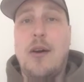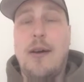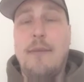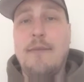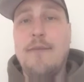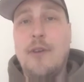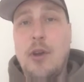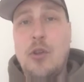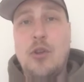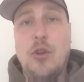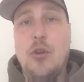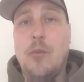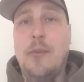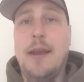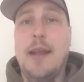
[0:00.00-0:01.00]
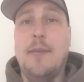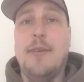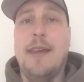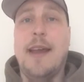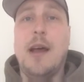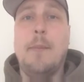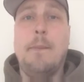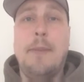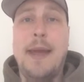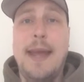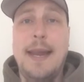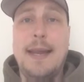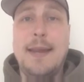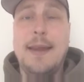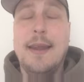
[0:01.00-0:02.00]
I'm virtually not being able to get out of
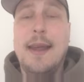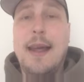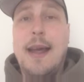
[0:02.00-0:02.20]
bed.